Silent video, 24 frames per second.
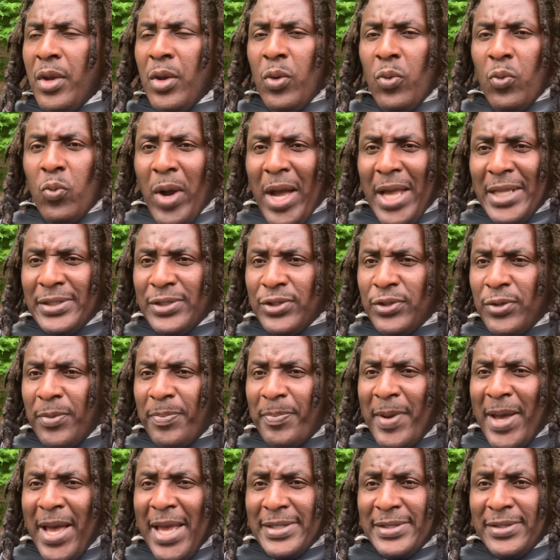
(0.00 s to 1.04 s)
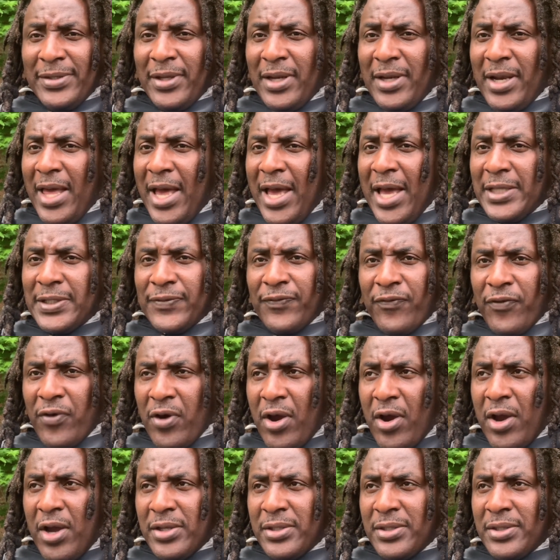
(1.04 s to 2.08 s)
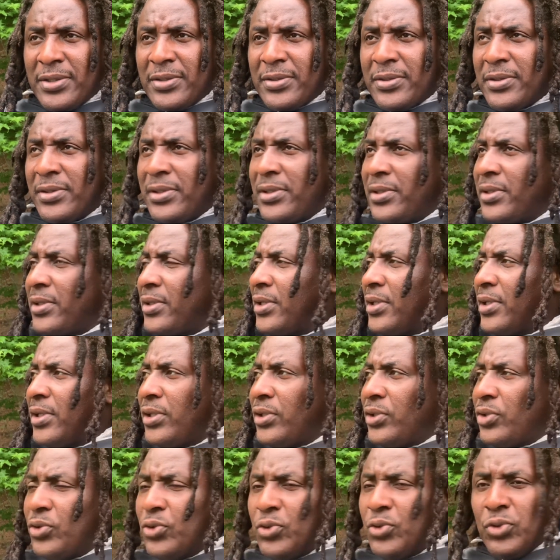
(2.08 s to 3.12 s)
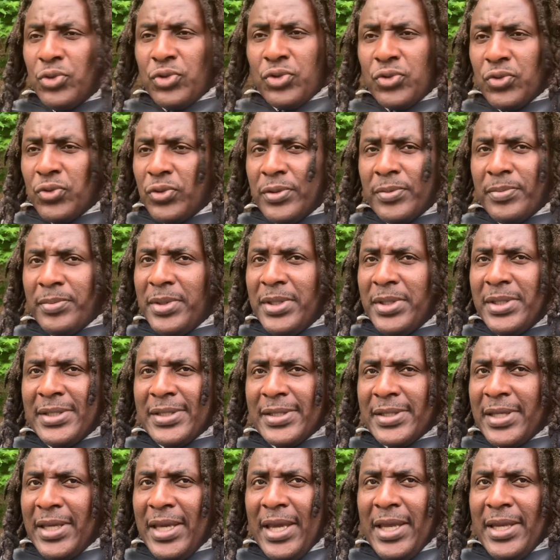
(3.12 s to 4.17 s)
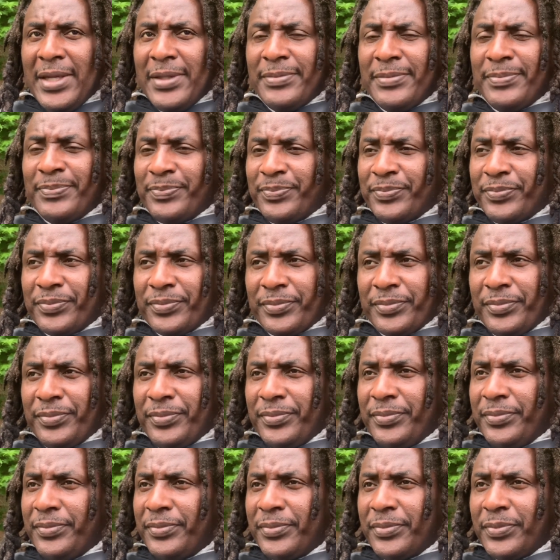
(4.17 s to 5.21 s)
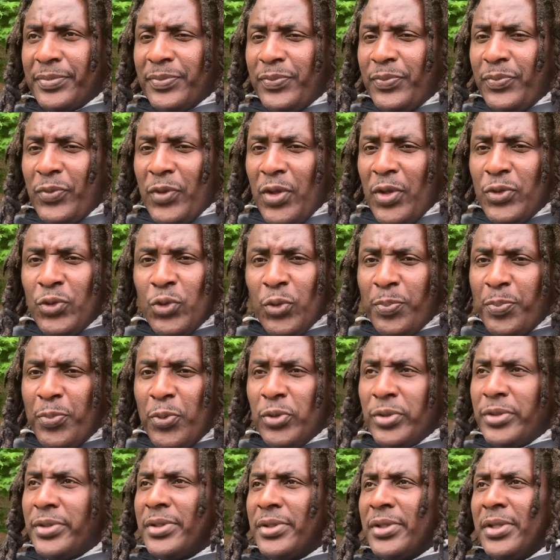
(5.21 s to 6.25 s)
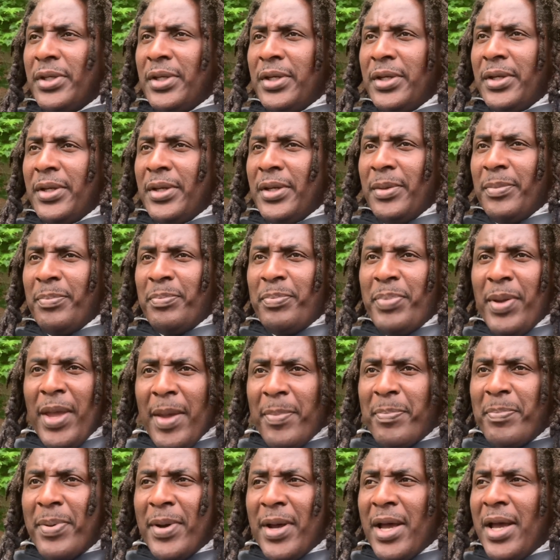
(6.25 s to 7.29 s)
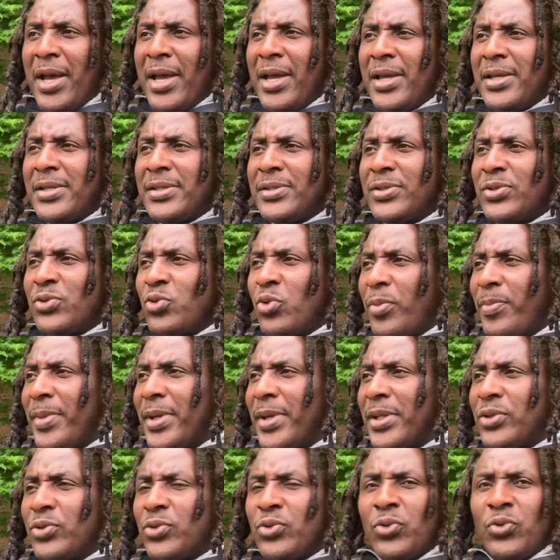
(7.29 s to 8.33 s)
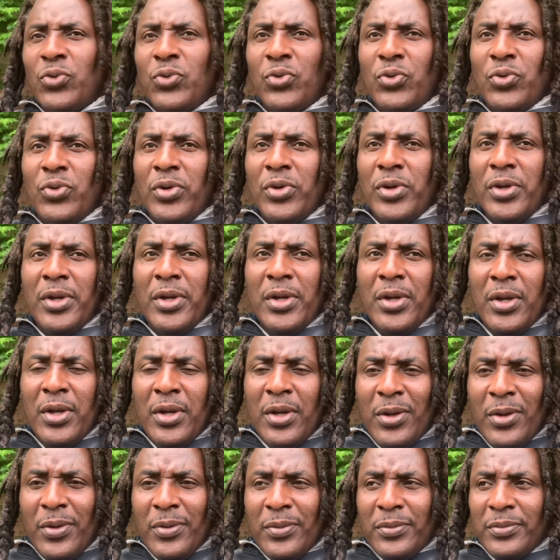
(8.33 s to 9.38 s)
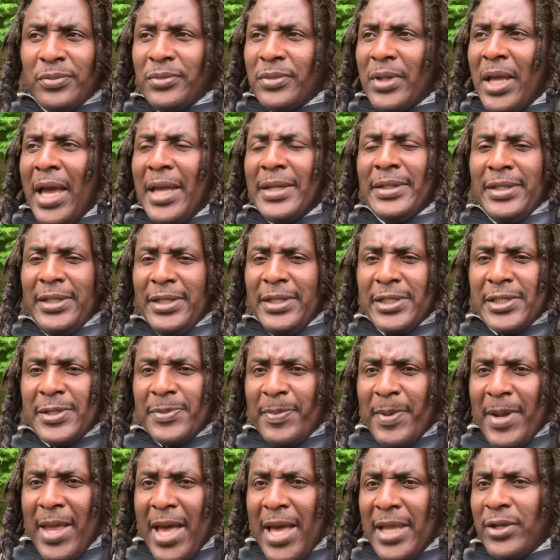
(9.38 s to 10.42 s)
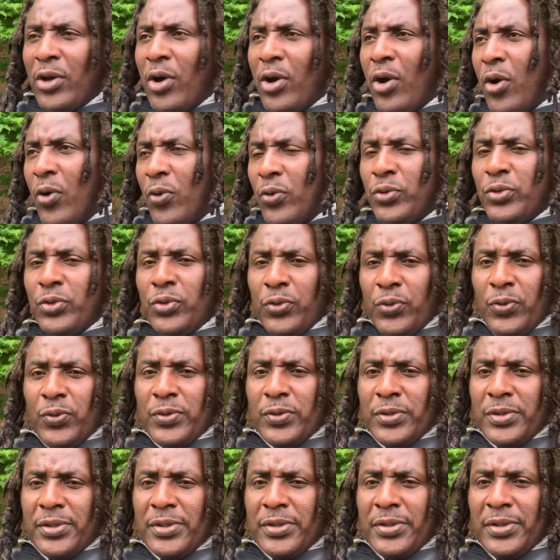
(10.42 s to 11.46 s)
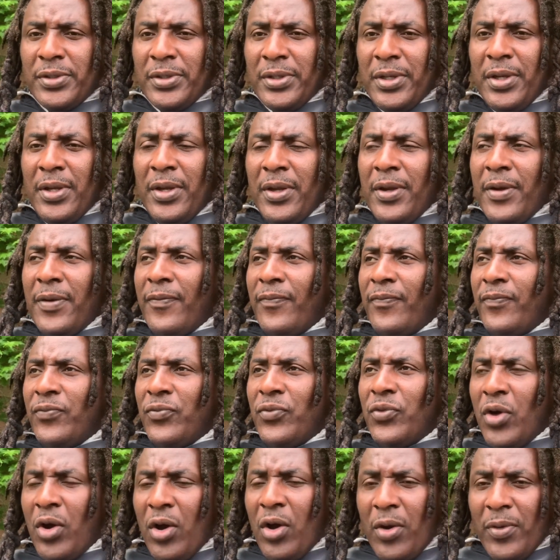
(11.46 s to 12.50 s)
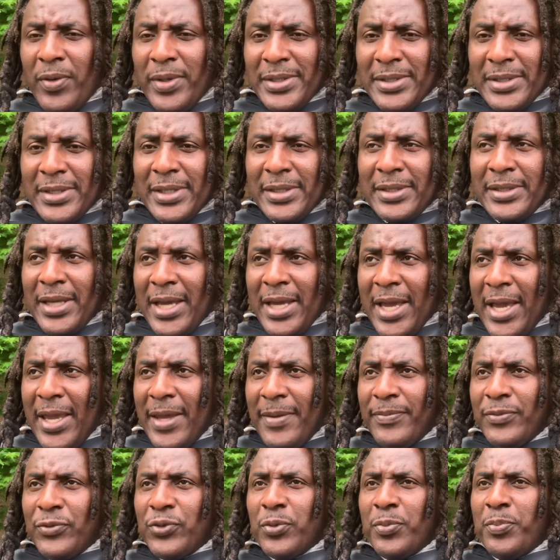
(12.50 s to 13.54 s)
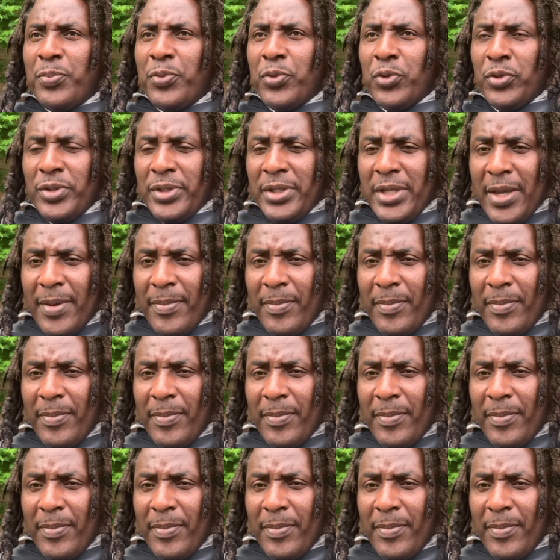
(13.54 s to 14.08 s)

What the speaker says: once you pass your last frost, you shouldn't be scared to put peppers, tomato, and these plants outdoors. Now is the time to put them